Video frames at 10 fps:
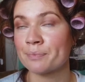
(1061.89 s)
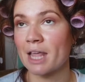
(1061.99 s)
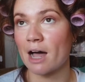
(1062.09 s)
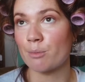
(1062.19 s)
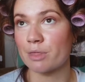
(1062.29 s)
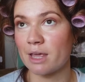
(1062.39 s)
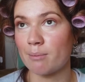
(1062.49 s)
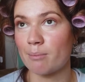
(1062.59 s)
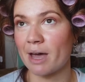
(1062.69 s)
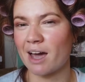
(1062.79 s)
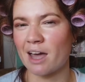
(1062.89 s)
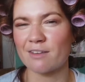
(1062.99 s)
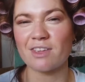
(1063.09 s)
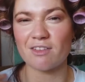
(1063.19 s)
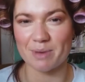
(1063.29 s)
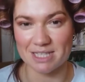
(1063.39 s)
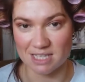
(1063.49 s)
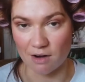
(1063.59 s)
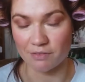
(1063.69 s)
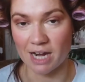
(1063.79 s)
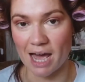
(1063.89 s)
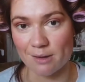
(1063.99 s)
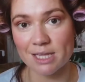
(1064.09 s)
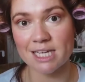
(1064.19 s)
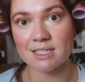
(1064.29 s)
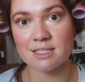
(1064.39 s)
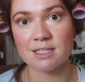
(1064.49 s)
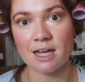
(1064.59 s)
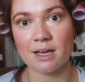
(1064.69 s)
help them but kind of give myself an outlet,